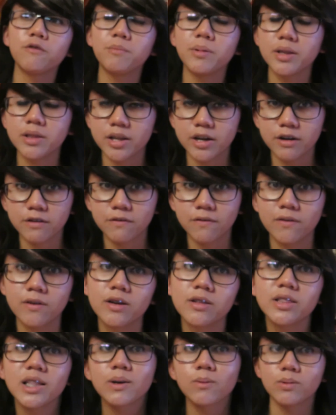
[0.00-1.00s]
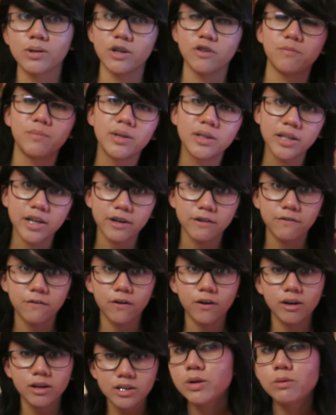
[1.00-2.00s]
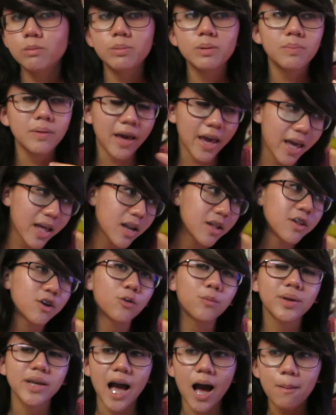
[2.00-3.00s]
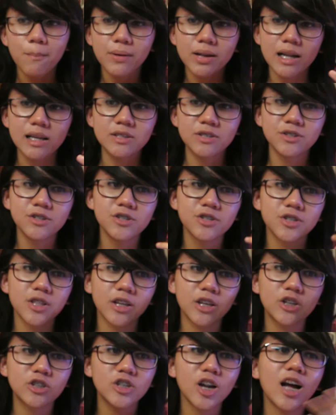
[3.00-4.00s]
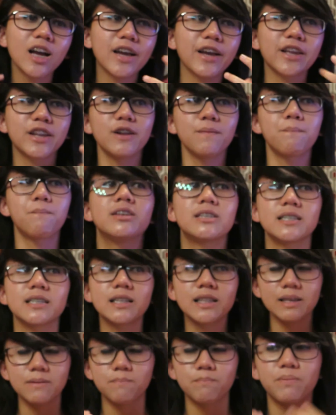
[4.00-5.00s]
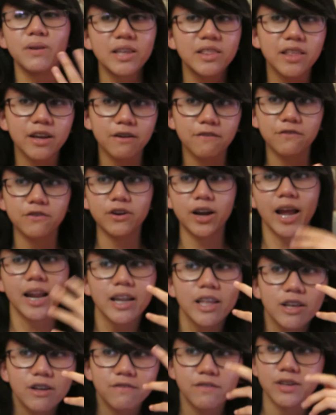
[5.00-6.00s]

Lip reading: have been there for and they won't have been there for. There will be pain, there will be happiness, and just like, you're not gonna physically be there for any